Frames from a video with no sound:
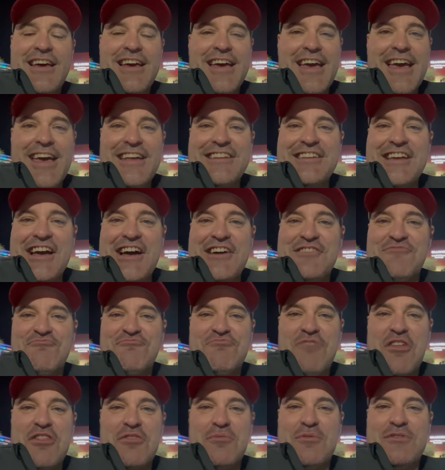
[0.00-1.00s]
And yeah,
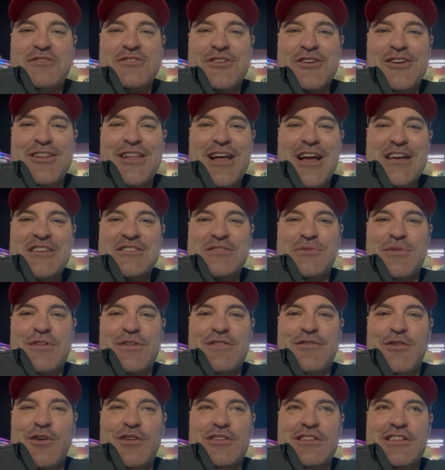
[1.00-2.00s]
nothing materialized and we
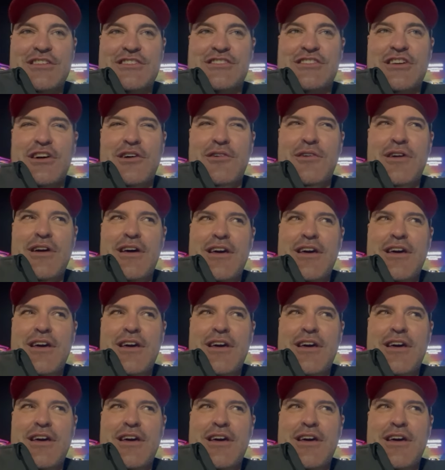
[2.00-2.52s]
folded. So